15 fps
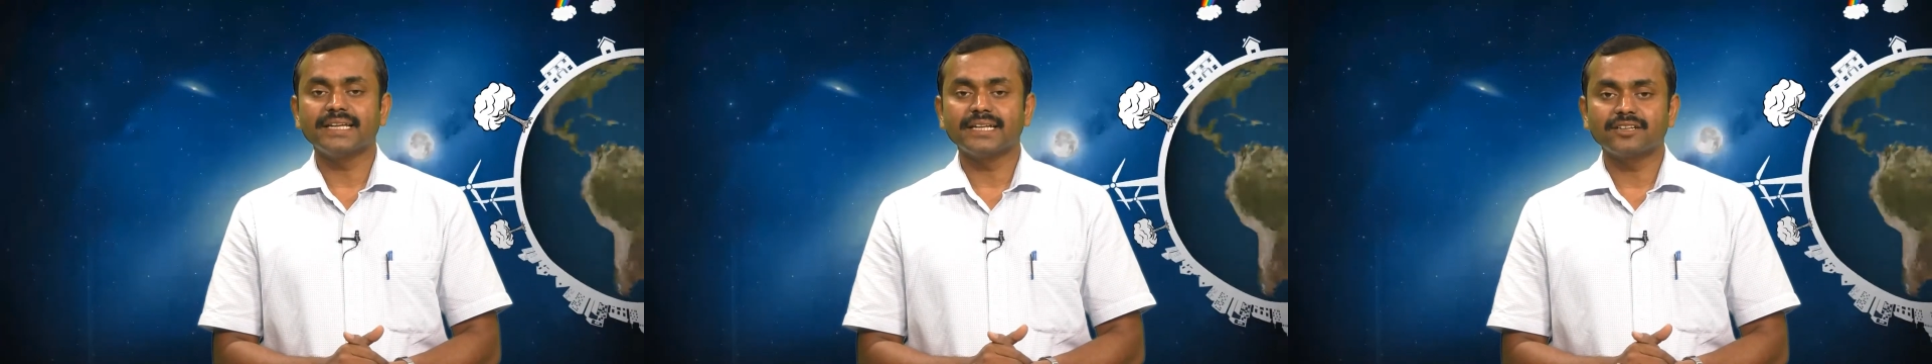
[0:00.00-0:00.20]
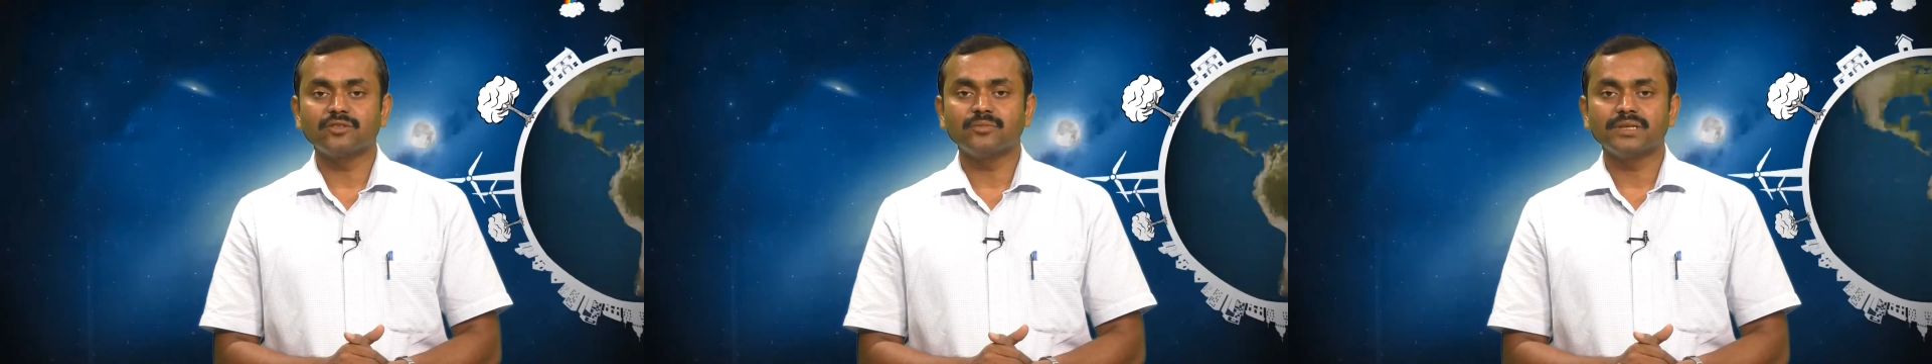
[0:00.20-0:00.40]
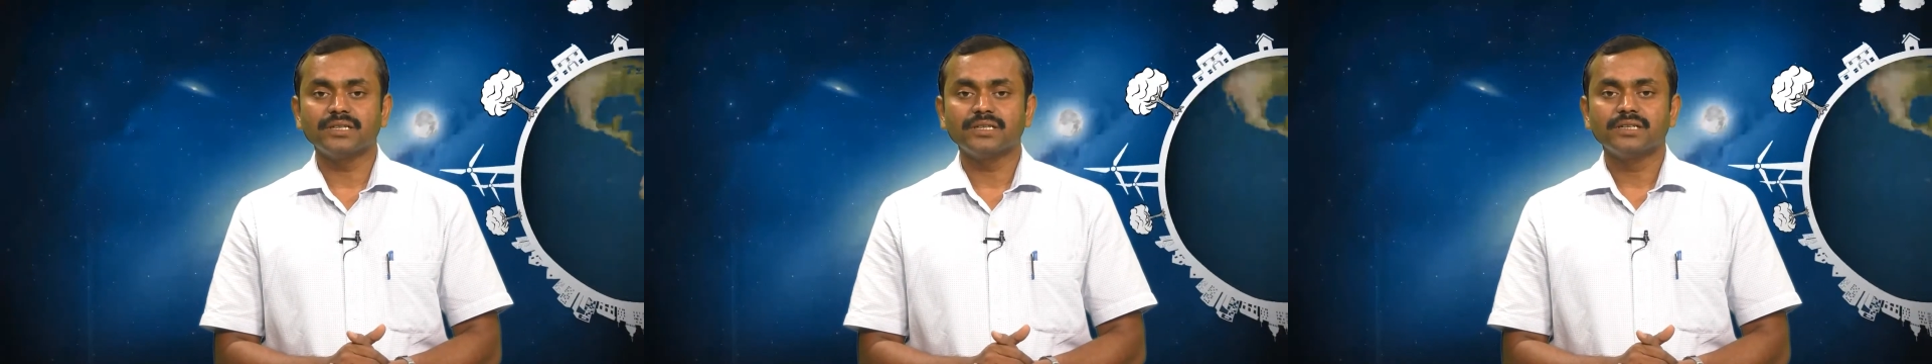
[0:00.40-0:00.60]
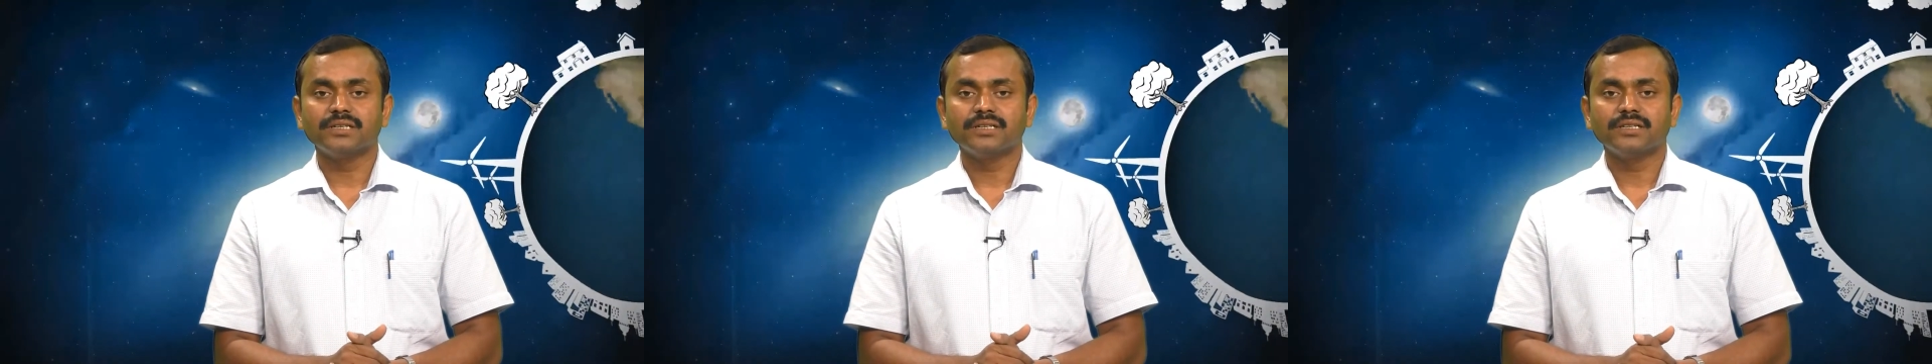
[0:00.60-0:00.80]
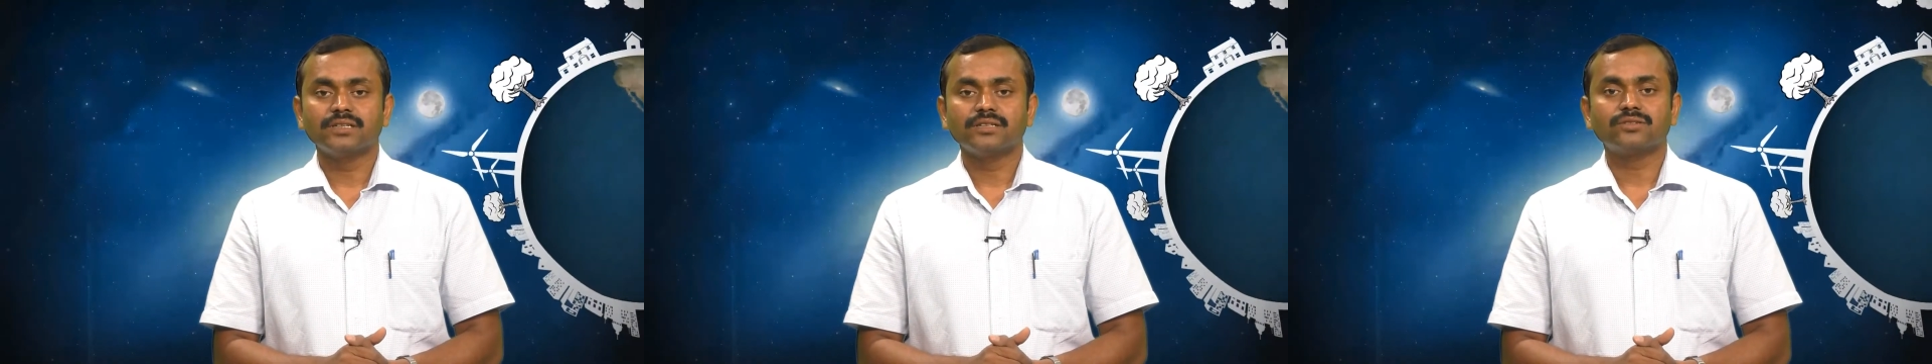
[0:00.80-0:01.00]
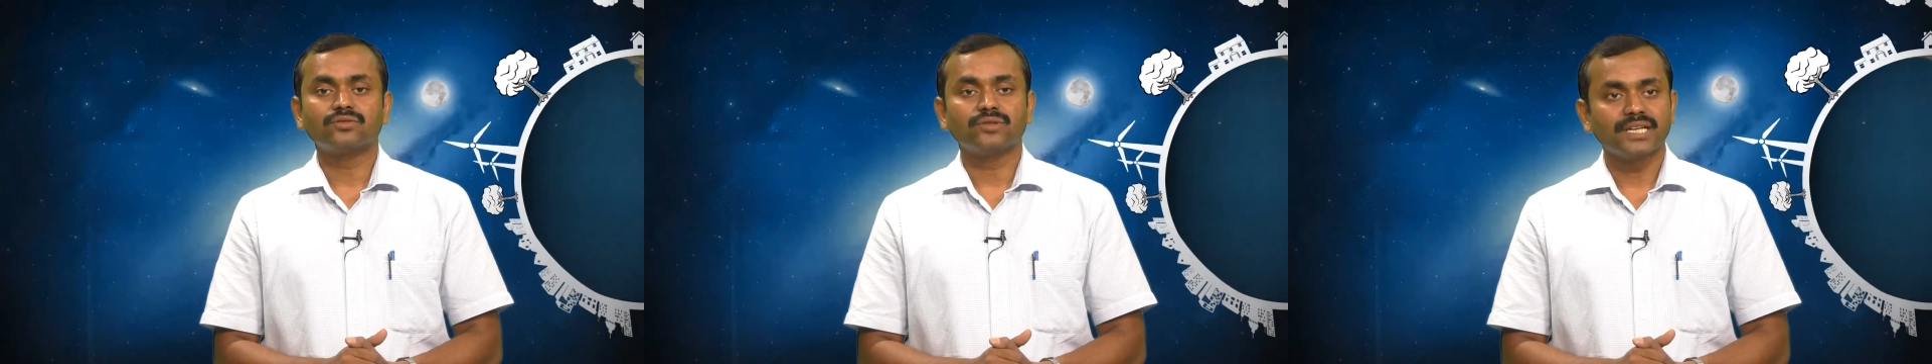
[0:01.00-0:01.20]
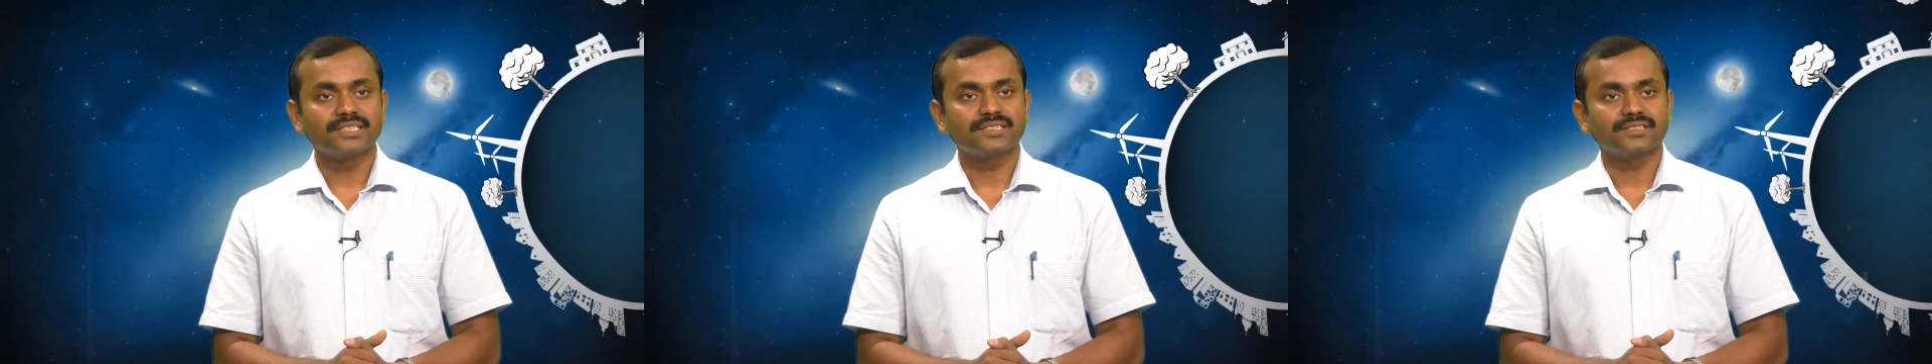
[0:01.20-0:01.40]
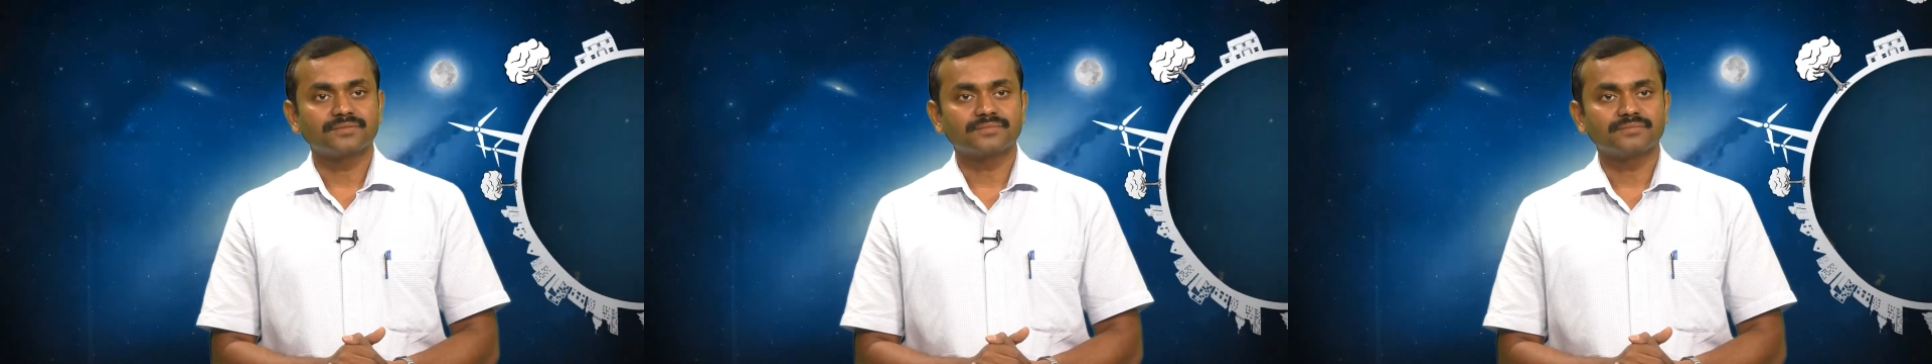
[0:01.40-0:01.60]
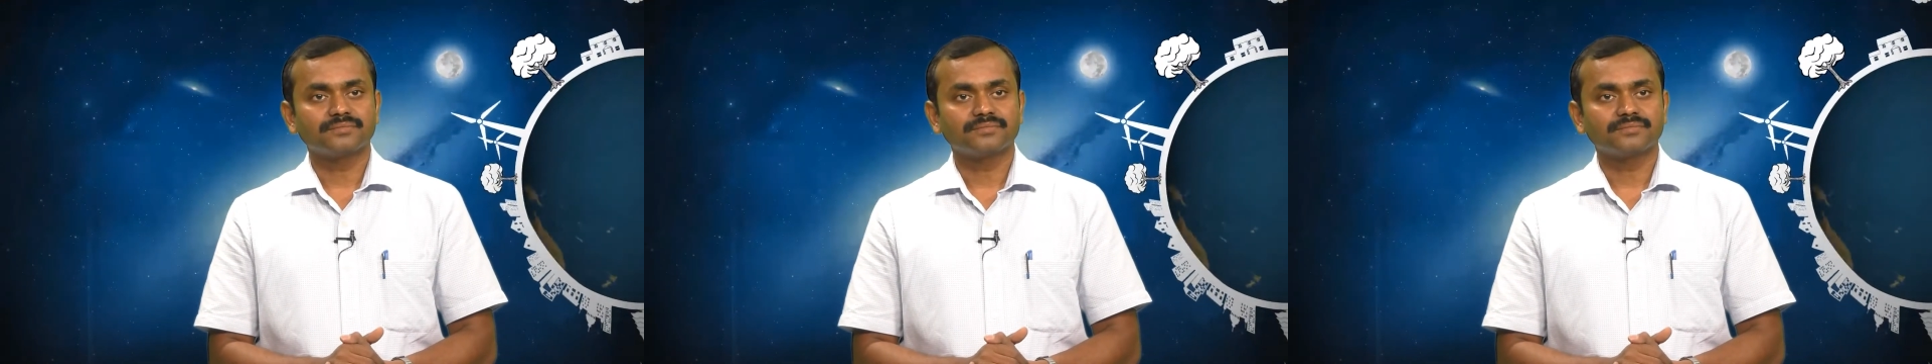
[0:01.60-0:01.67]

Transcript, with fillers: economy to nature.